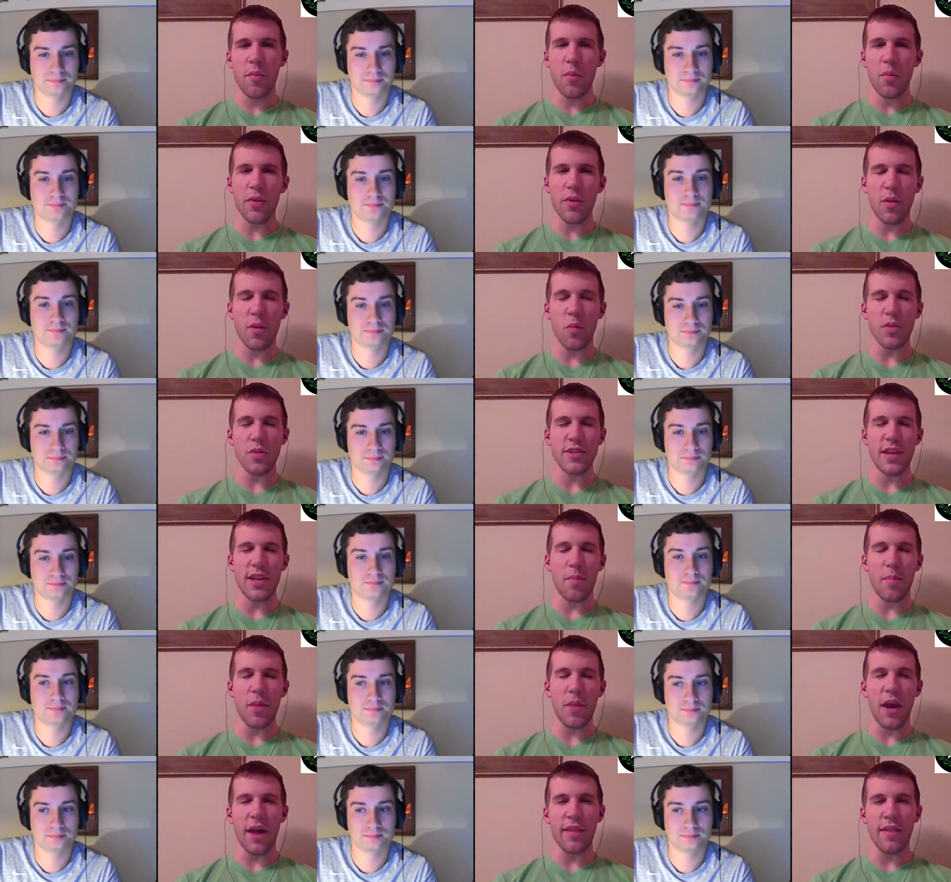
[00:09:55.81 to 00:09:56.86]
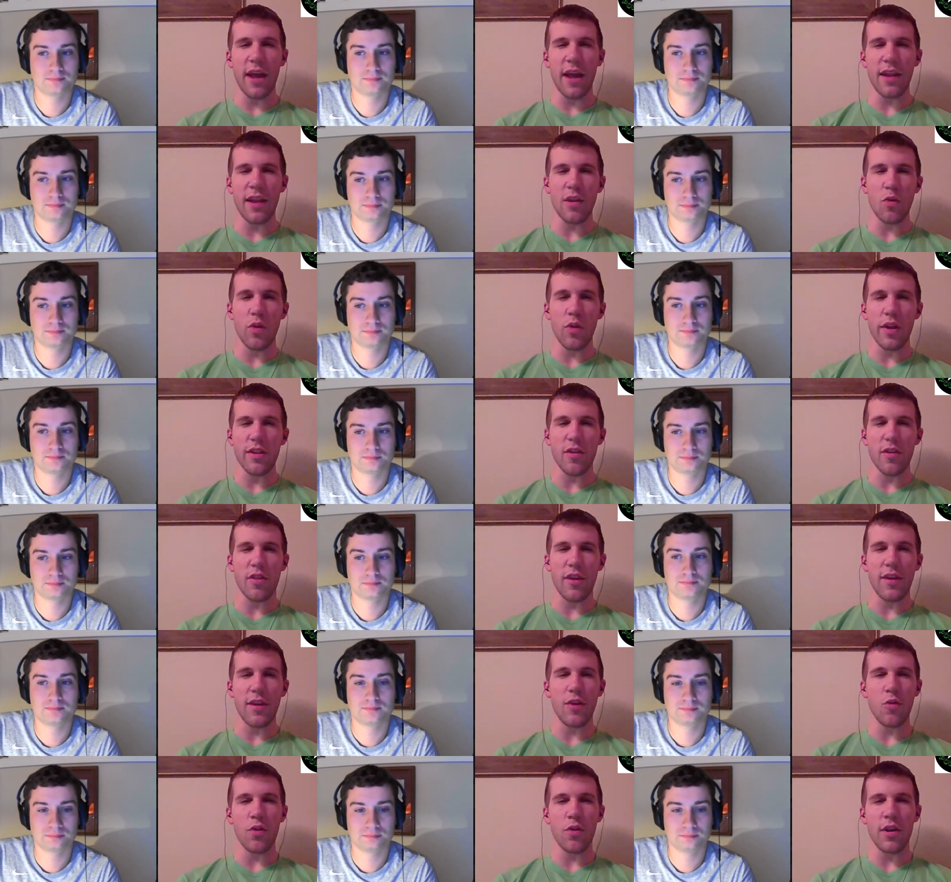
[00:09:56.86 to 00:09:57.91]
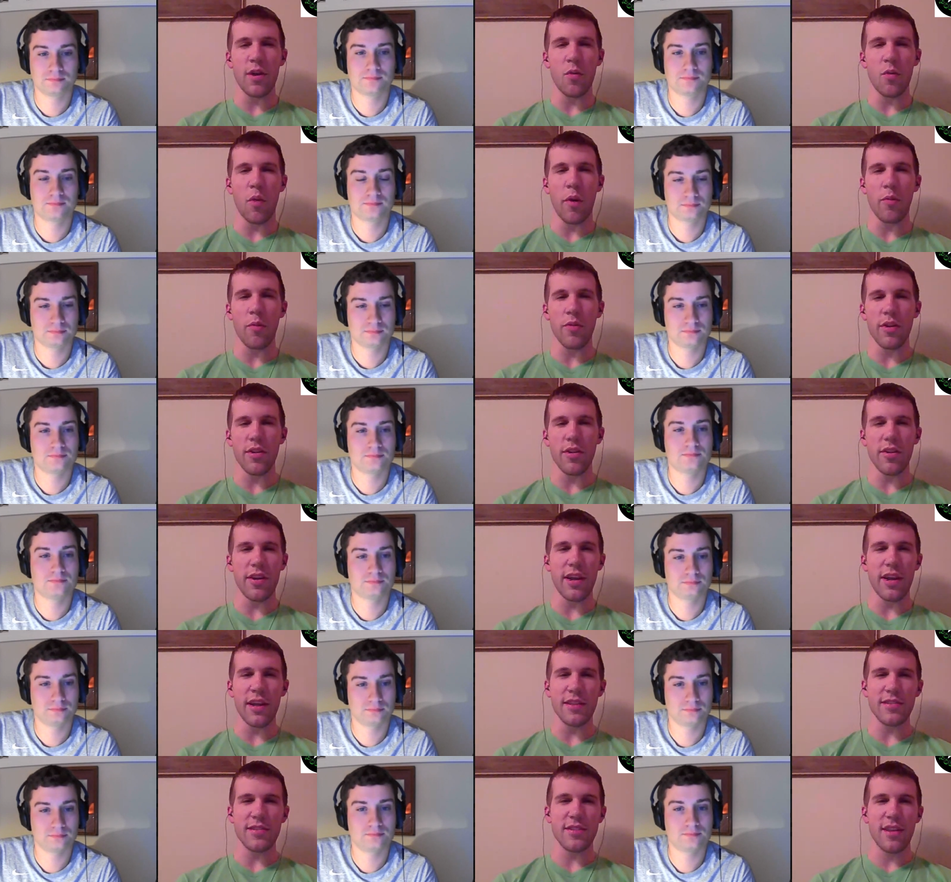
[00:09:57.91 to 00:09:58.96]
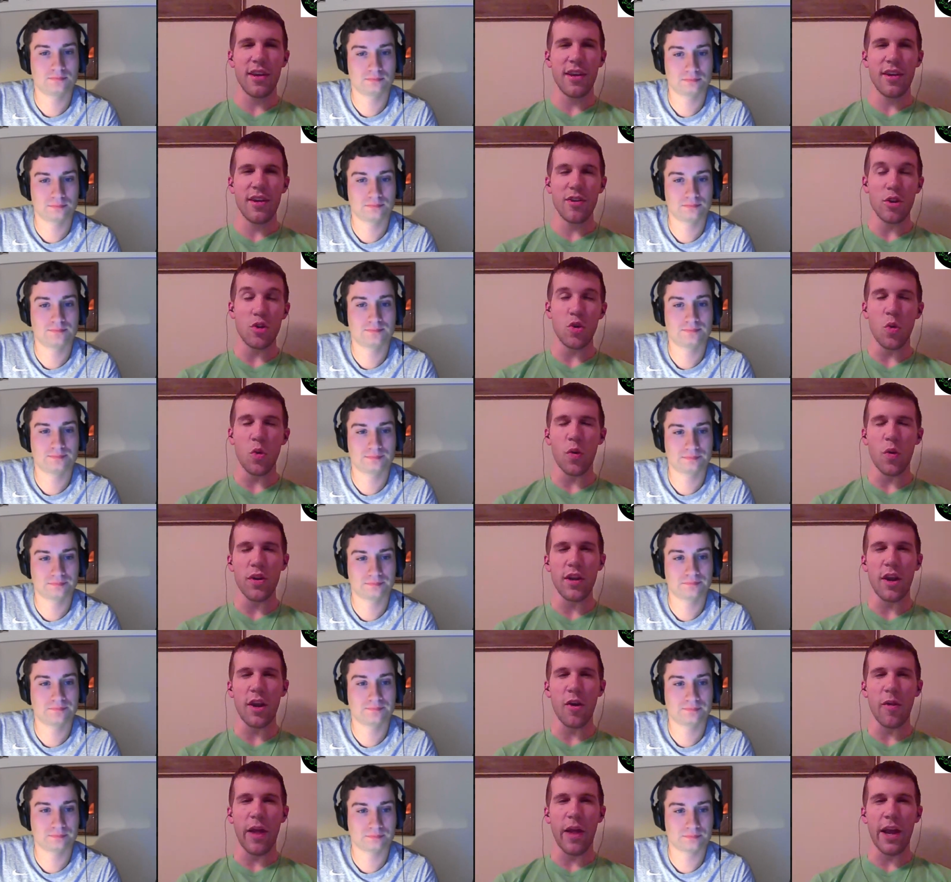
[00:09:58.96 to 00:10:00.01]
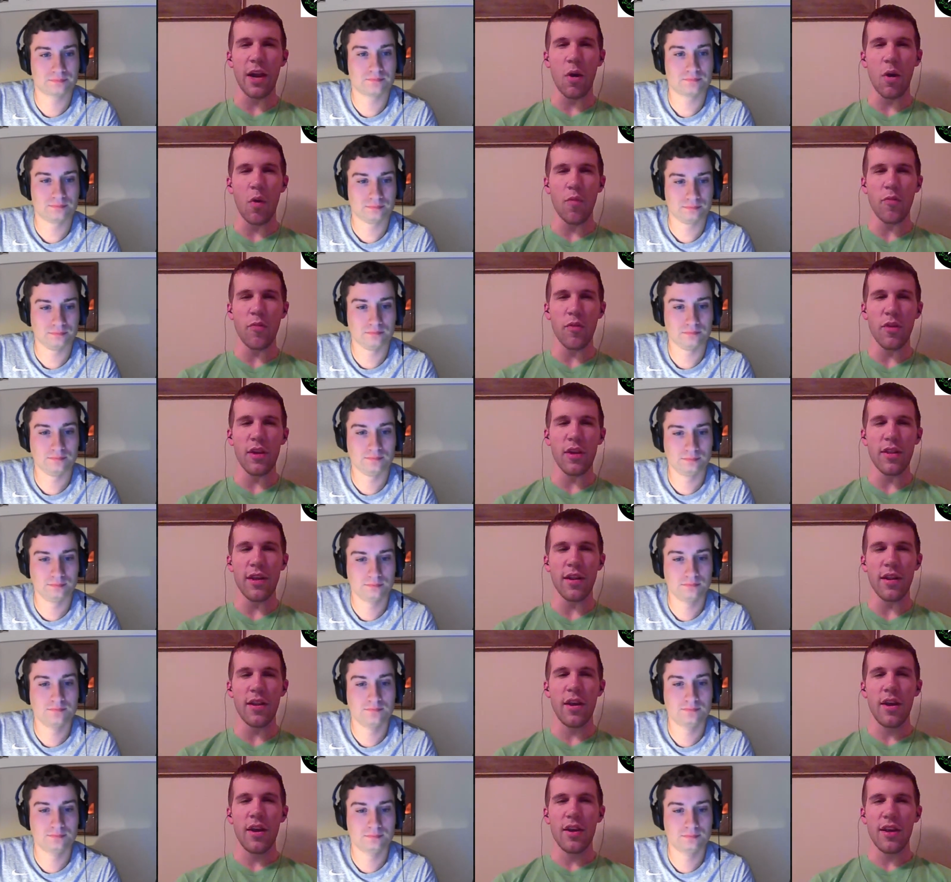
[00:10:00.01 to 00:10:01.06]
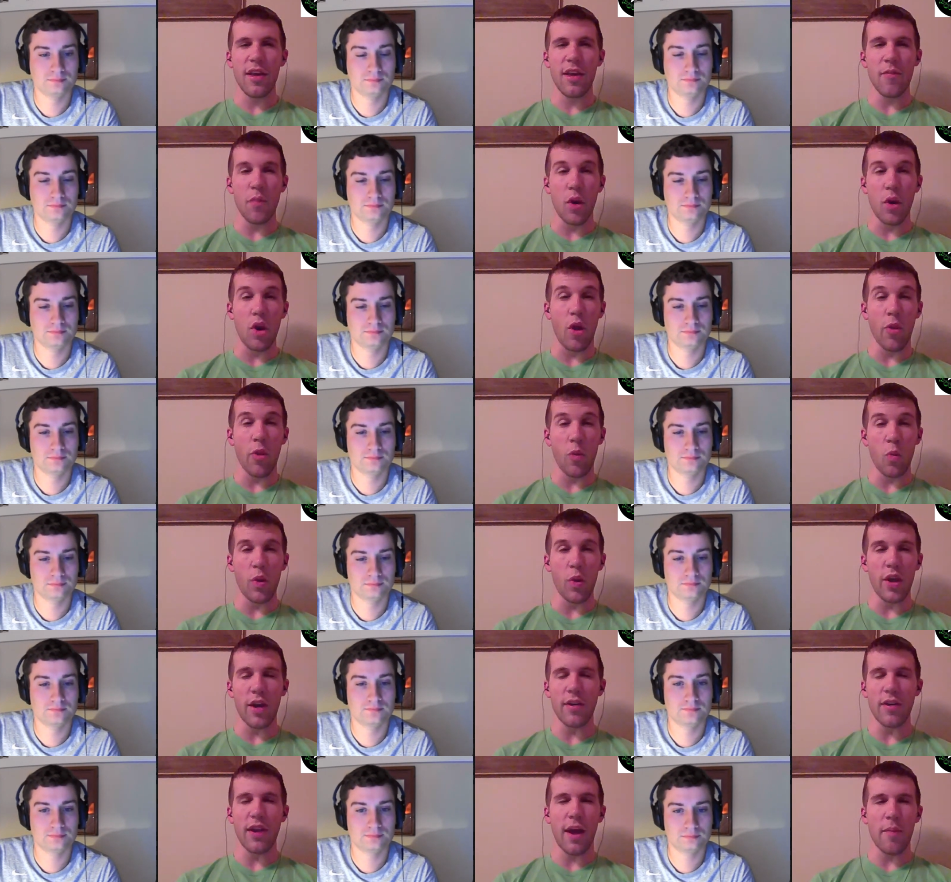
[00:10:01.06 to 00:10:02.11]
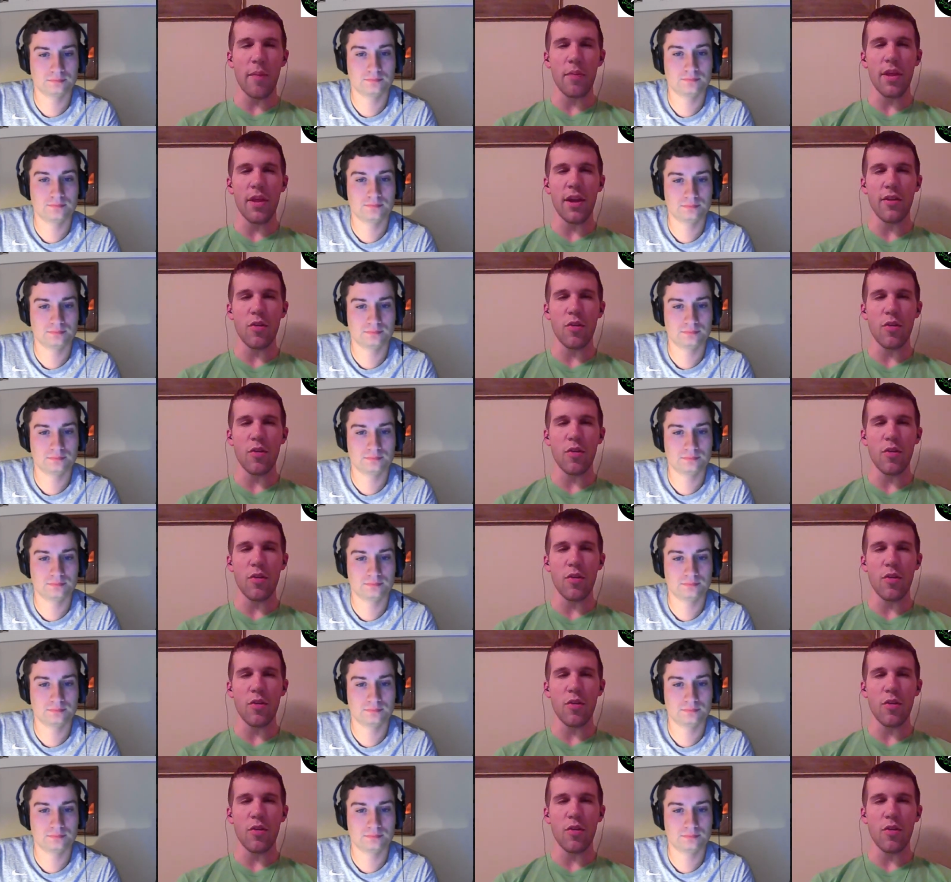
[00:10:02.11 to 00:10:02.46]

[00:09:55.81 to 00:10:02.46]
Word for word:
Speaker 1: But then once you get beyond that, you would like to think you can get away with it against Detroit and Carolina, hopefully, and then give them another week on top of that